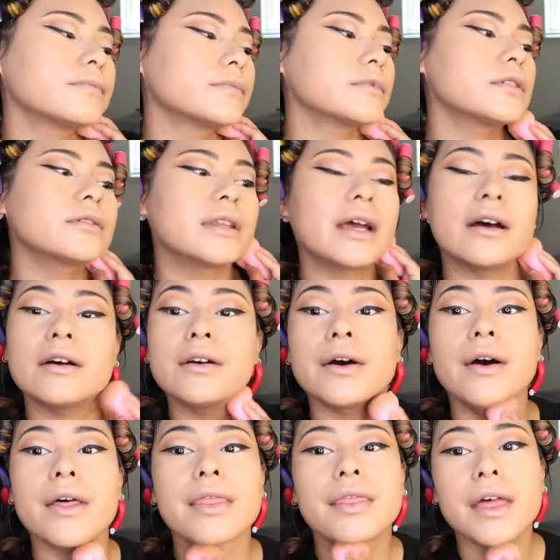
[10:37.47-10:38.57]
So now
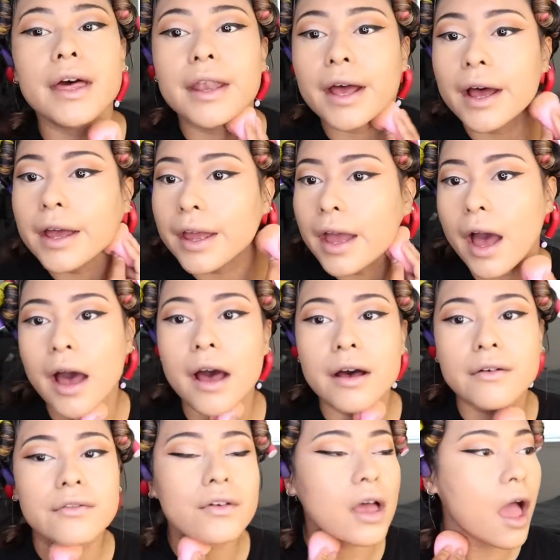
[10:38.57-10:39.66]
that I
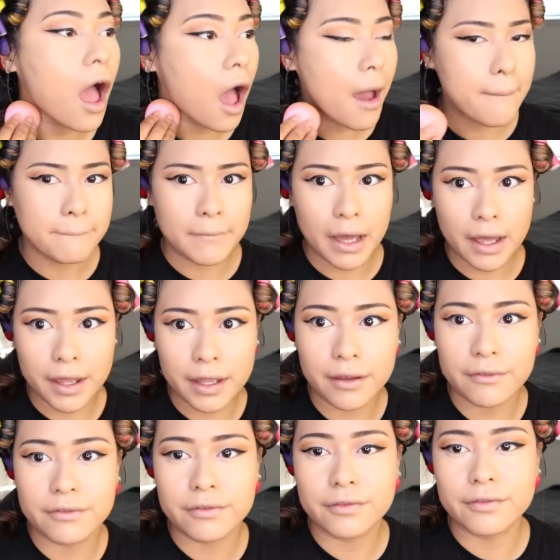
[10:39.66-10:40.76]
have my
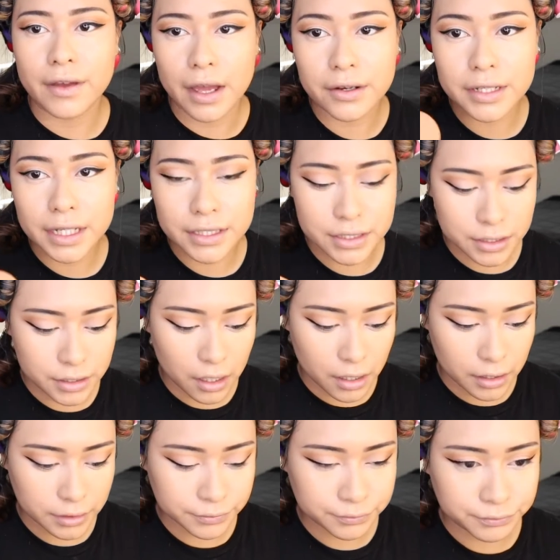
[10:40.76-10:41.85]
foundation
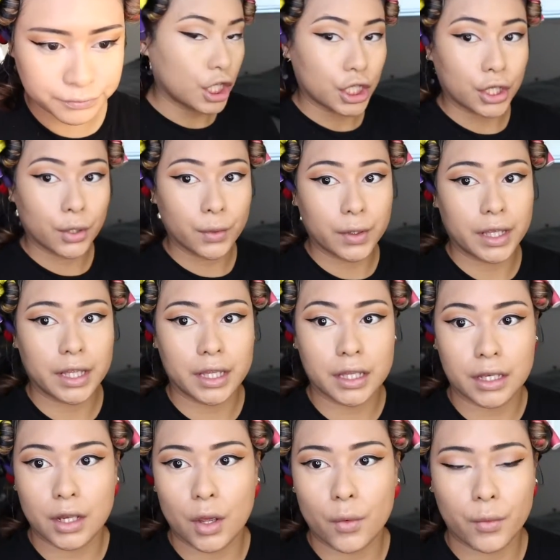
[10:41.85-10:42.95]
on, go
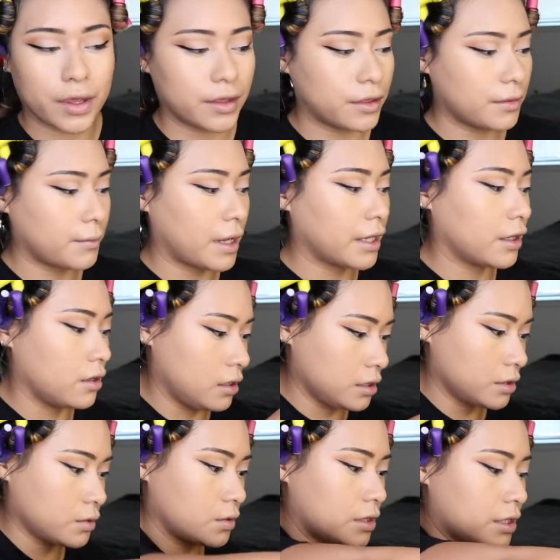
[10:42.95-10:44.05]
in with my
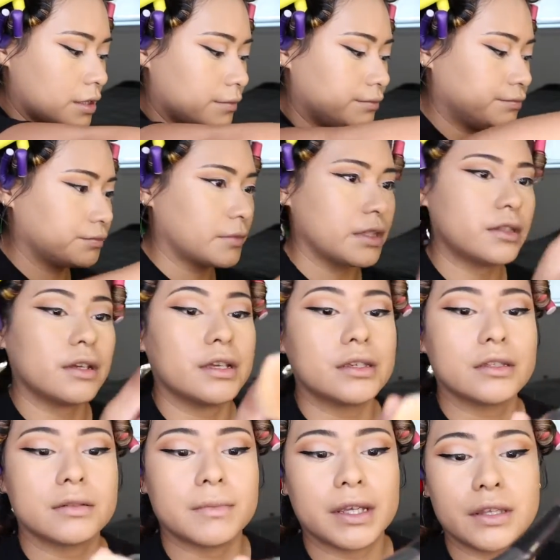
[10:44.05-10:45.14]
contour. So I
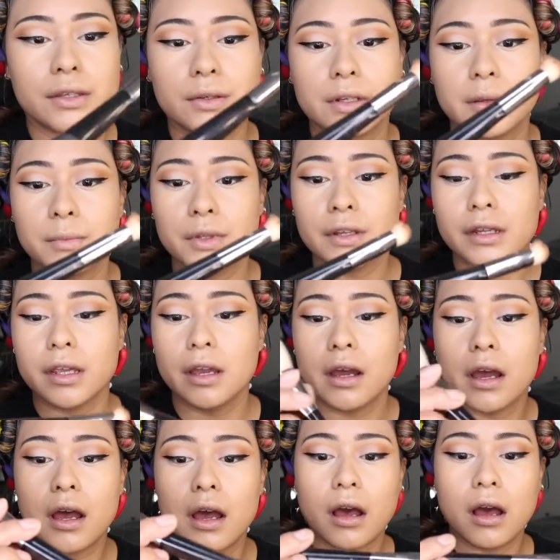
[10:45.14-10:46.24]
use my Huda Beauty
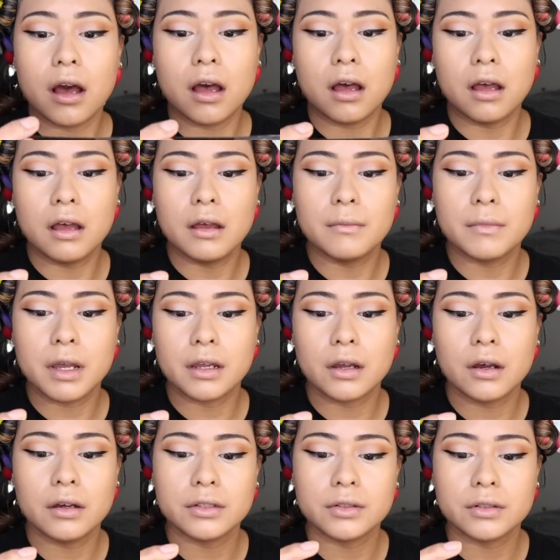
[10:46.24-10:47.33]

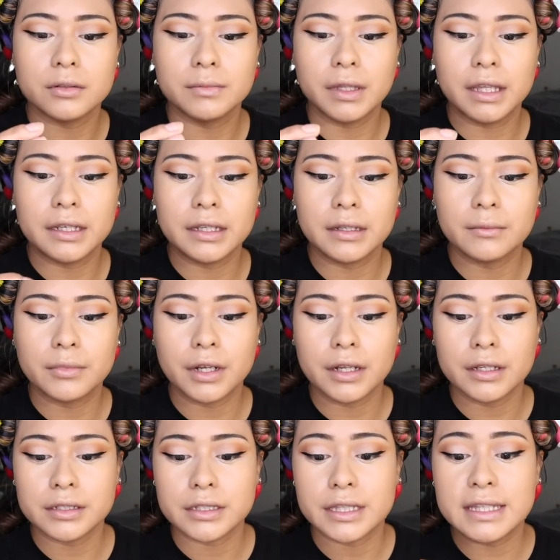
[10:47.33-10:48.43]
contour blending
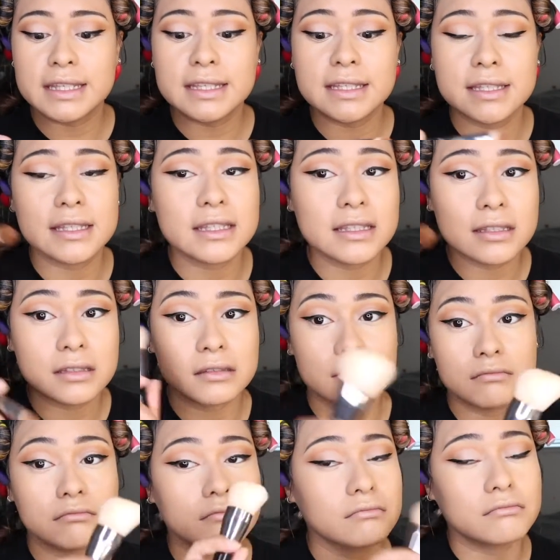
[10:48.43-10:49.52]
brush. This is
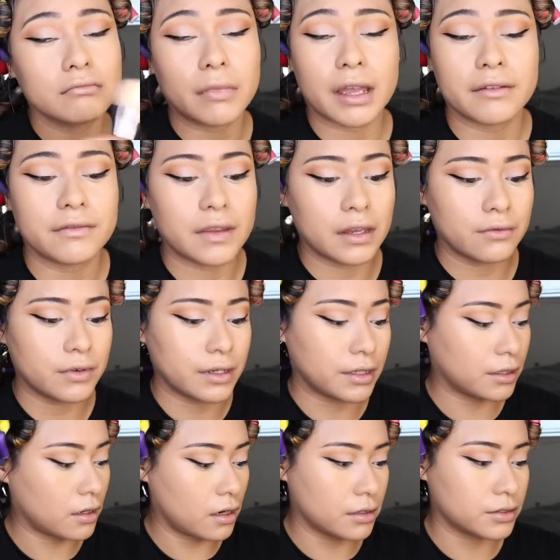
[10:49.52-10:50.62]
my favorite
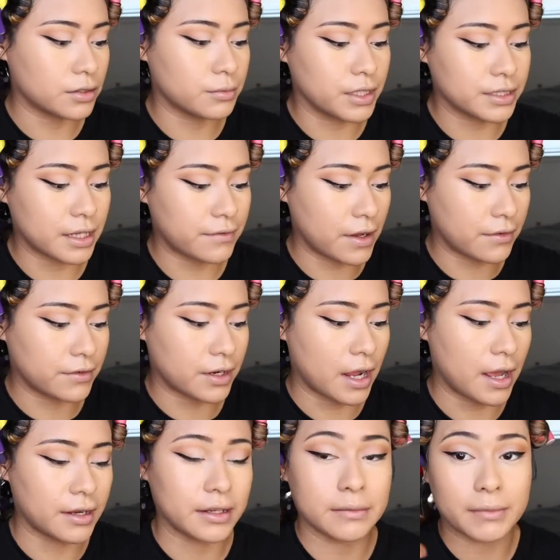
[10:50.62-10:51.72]
contour brush I've ever
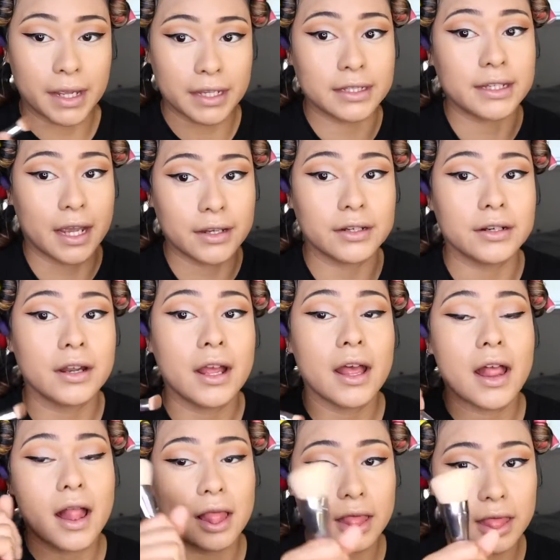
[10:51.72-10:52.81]
had in my entire
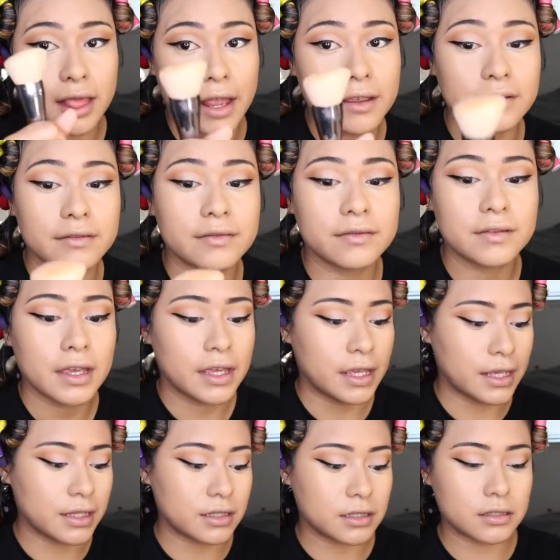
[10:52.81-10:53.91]
life.
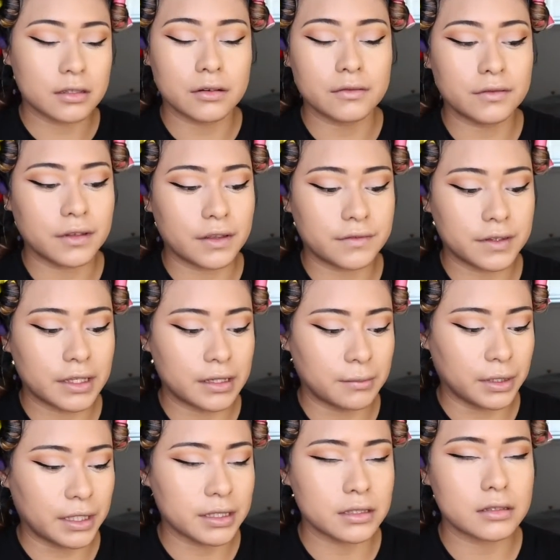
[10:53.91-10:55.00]
It's so fluffy and it
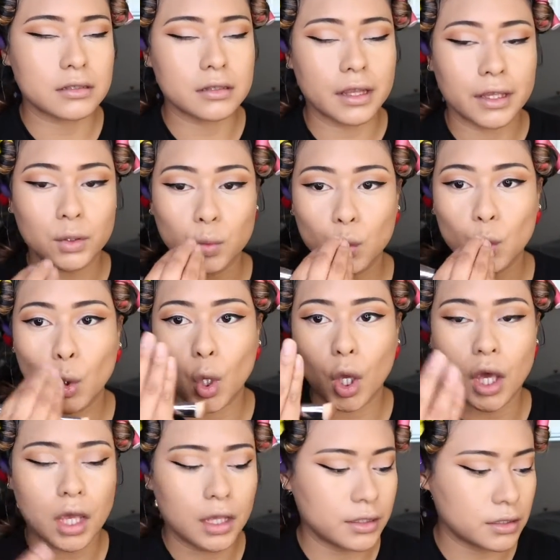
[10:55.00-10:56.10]
blends like
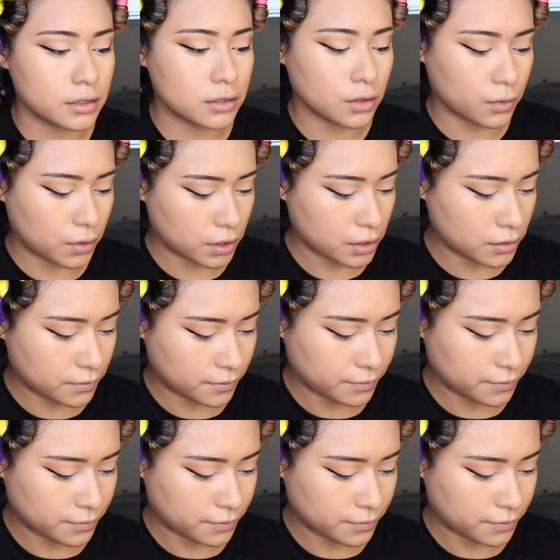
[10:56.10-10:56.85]
so good.